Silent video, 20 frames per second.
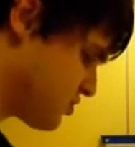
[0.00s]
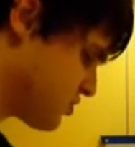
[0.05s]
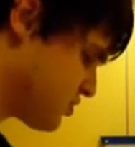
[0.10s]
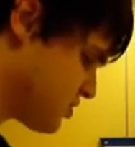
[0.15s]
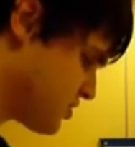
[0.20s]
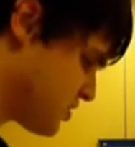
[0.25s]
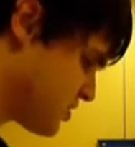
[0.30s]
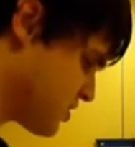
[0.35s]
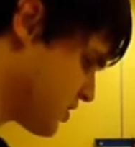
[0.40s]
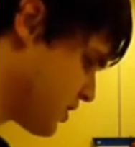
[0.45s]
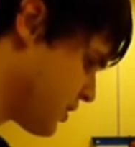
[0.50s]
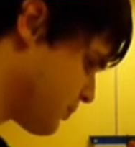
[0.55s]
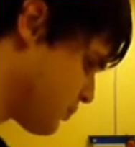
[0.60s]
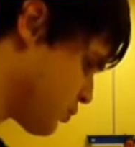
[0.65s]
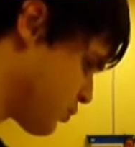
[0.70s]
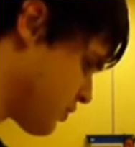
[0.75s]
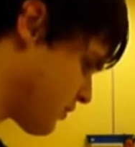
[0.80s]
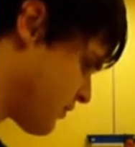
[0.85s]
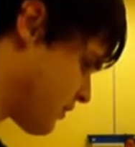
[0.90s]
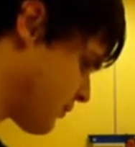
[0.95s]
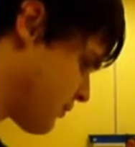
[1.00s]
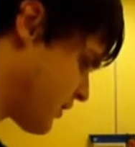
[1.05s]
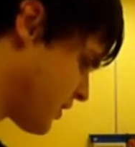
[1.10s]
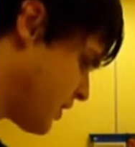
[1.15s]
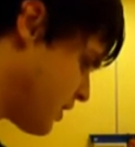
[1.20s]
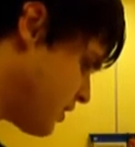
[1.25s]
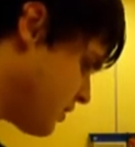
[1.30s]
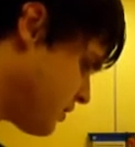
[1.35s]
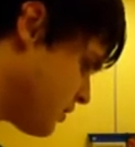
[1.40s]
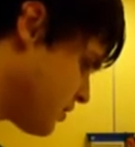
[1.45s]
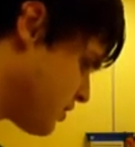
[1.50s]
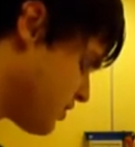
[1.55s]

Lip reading: There's a number of them there.